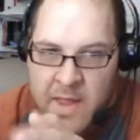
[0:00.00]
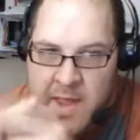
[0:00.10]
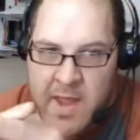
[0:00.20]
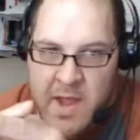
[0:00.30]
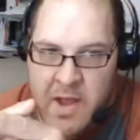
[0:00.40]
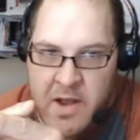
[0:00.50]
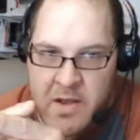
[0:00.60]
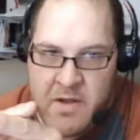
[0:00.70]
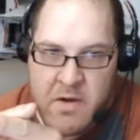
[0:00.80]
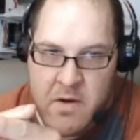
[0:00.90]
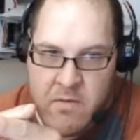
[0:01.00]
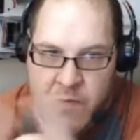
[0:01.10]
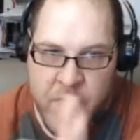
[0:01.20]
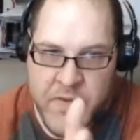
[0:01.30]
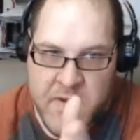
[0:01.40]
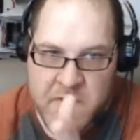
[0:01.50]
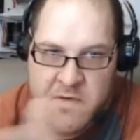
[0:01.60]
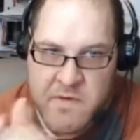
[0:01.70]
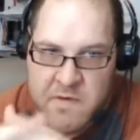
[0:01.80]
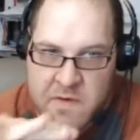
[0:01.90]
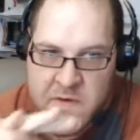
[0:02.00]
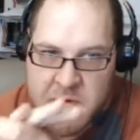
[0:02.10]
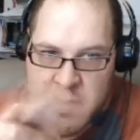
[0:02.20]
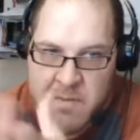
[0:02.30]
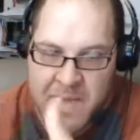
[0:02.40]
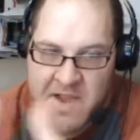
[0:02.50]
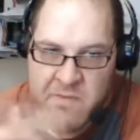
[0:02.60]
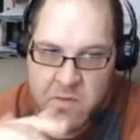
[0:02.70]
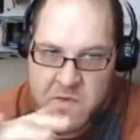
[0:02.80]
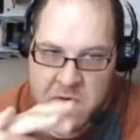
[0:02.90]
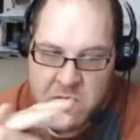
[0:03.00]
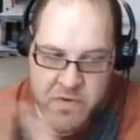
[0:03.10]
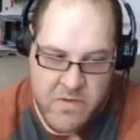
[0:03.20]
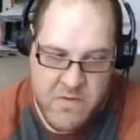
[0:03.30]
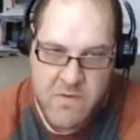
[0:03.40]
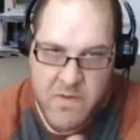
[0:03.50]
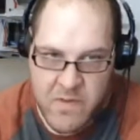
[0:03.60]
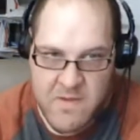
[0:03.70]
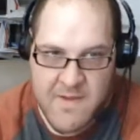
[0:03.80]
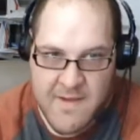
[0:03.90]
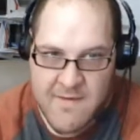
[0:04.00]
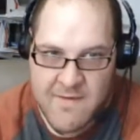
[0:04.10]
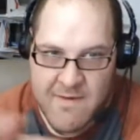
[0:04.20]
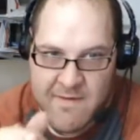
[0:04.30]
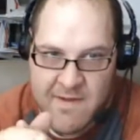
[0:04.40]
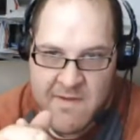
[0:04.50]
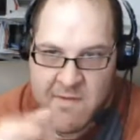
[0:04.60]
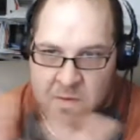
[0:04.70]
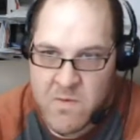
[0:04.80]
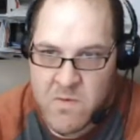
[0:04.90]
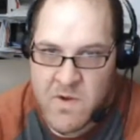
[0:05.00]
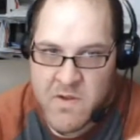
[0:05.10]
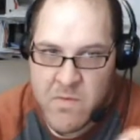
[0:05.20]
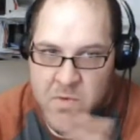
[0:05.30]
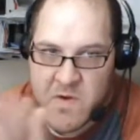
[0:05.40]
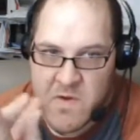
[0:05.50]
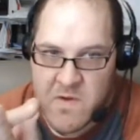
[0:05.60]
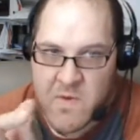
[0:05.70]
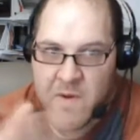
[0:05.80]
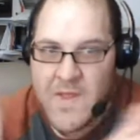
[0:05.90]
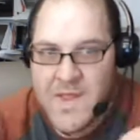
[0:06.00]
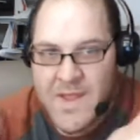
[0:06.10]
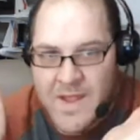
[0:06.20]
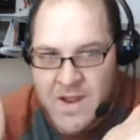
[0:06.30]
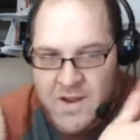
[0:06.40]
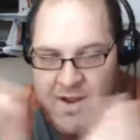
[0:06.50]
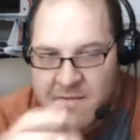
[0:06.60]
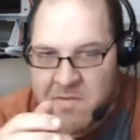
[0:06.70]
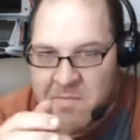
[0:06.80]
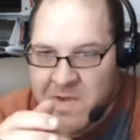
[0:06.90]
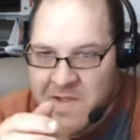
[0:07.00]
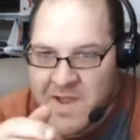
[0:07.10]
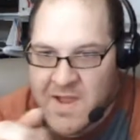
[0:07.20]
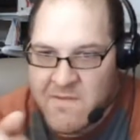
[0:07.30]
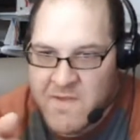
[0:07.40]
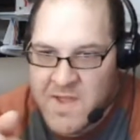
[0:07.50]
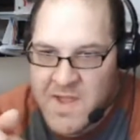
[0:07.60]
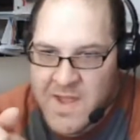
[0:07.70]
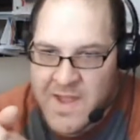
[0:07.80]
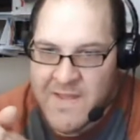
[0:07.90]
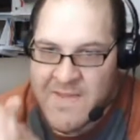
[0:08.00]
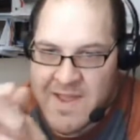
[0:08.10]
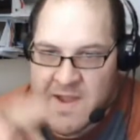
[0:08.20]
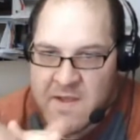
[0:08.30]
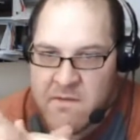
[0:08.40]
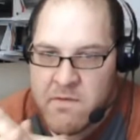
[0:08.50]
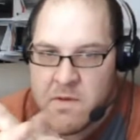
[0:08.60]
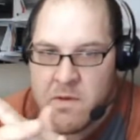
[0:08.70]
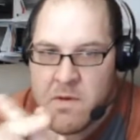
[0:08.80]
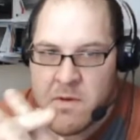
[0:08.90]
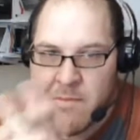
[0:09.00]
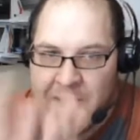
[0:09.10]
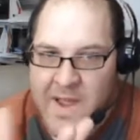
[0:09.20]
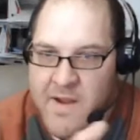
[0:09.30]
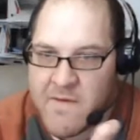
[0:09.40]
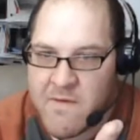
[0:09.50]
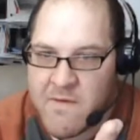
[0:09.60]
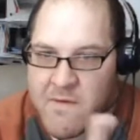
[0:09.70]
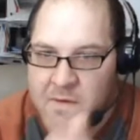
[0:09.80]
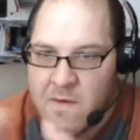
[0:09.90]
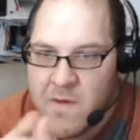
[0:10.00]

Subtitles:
and your voltage, your max voltage, which in this case is 6S, so 22.2, and you times that by the KV, and that gives you your max